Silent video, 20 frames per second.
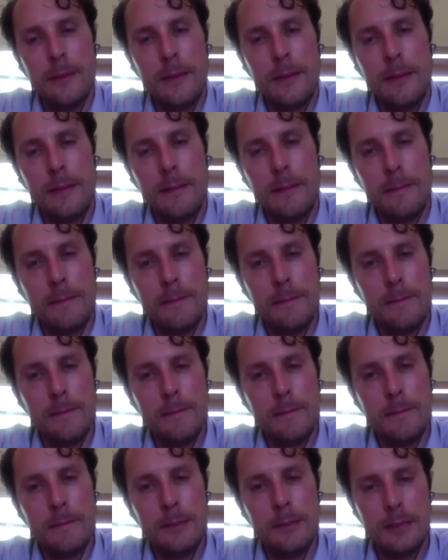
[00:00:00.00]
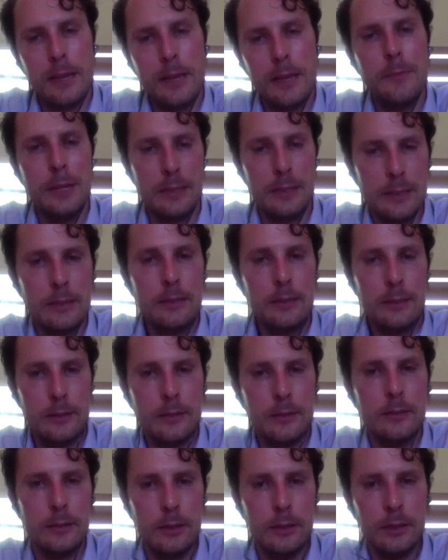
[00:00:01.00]
Does that make
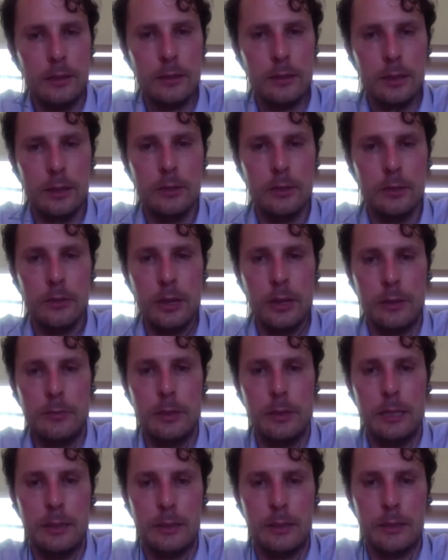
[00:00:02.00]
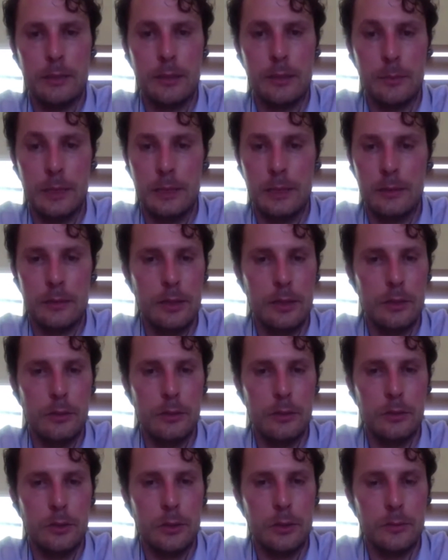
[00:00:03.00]
sense? The 6 or 8 weeks. It's
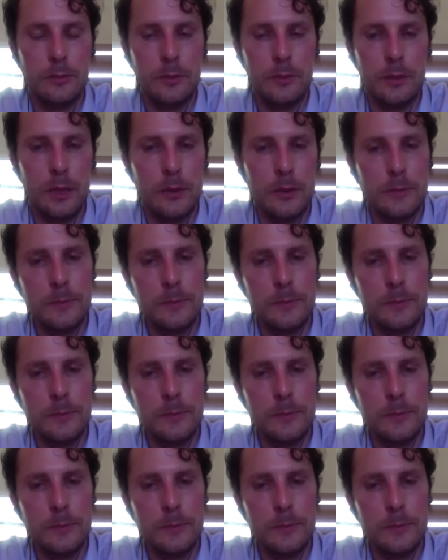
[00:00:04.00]
huge. So.